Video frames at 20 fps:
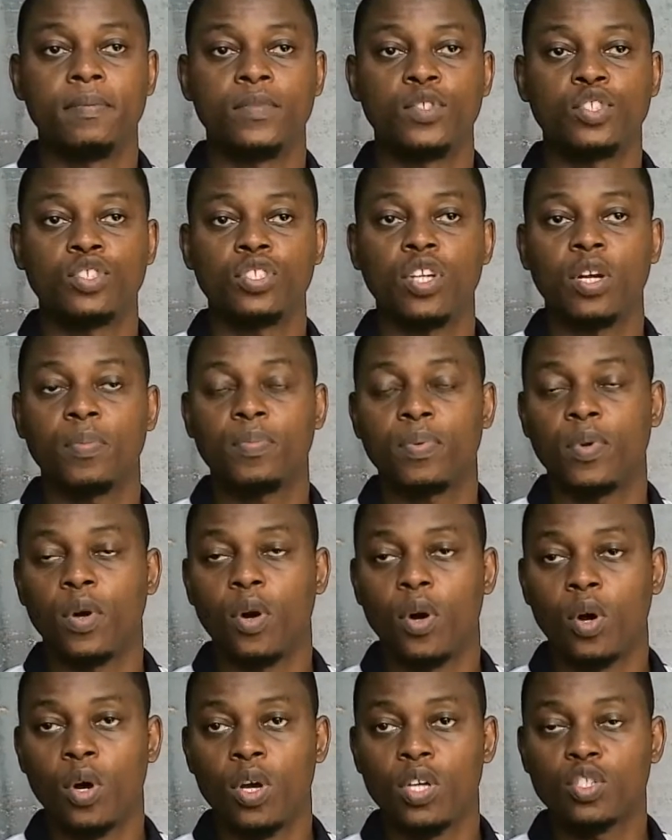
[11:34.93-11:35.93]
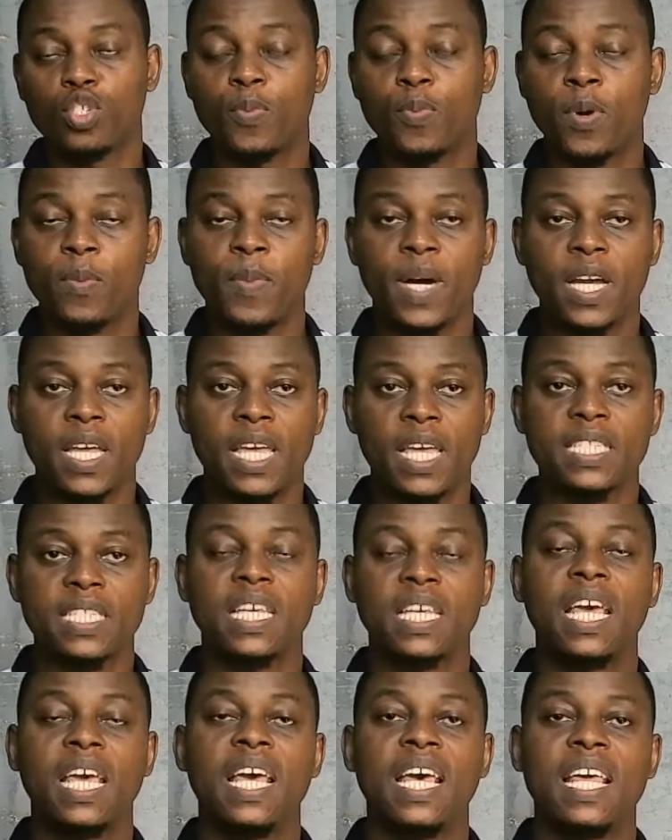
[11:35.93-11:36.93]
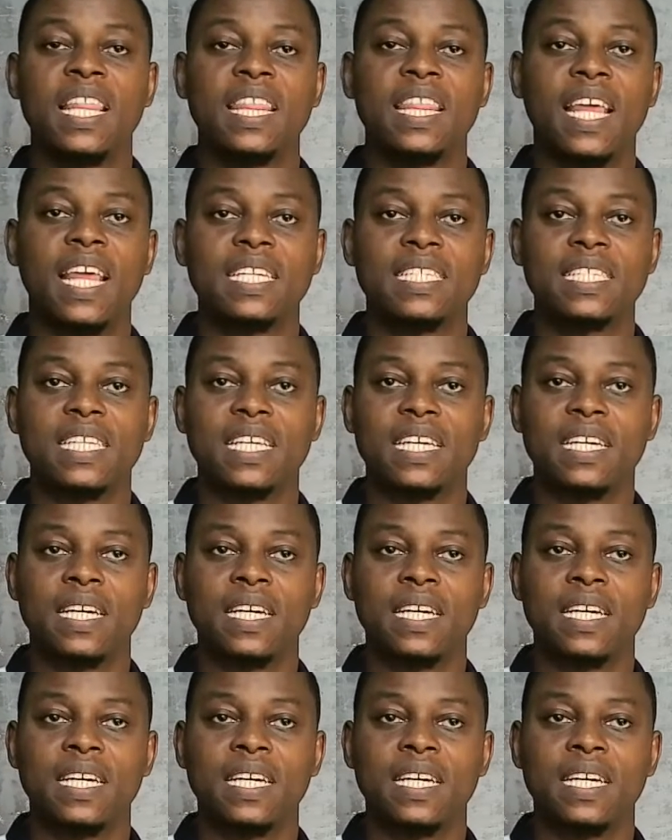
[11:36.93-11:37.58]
shop or a supermarket that